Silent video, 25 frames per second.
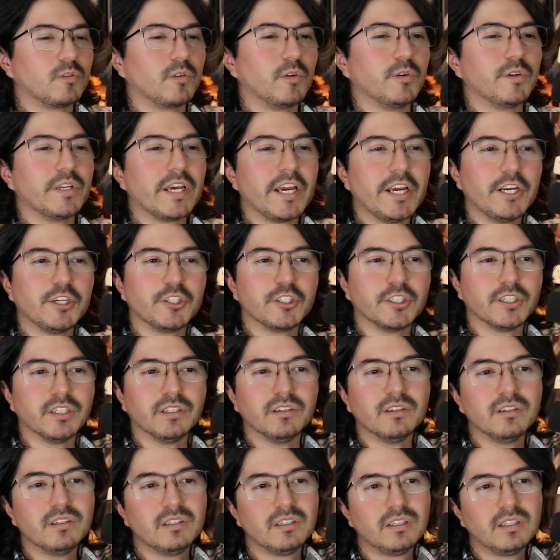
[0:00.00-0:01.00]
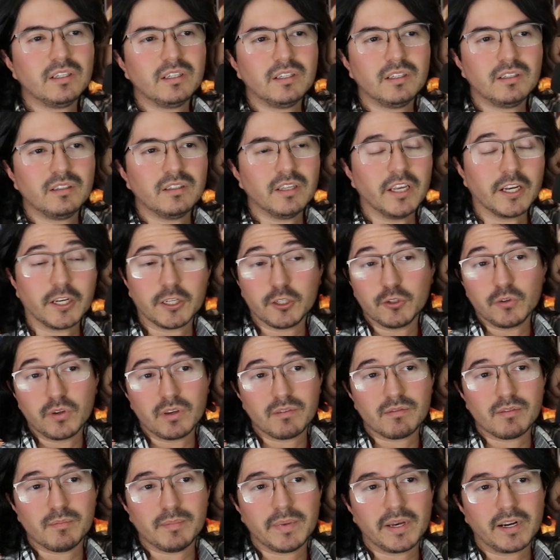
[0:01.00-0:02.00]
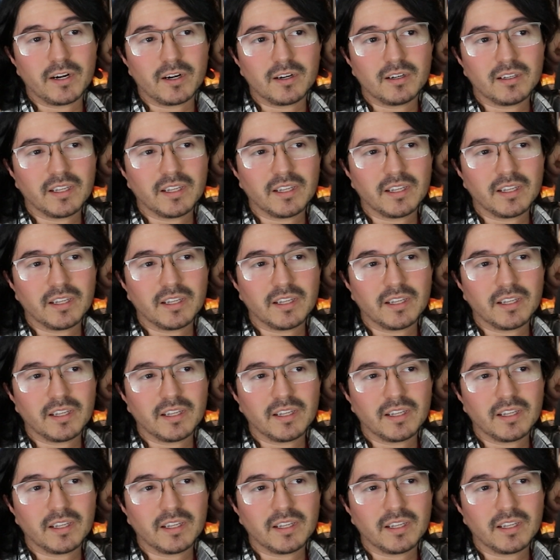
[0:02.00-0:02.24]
rotation it could do even better.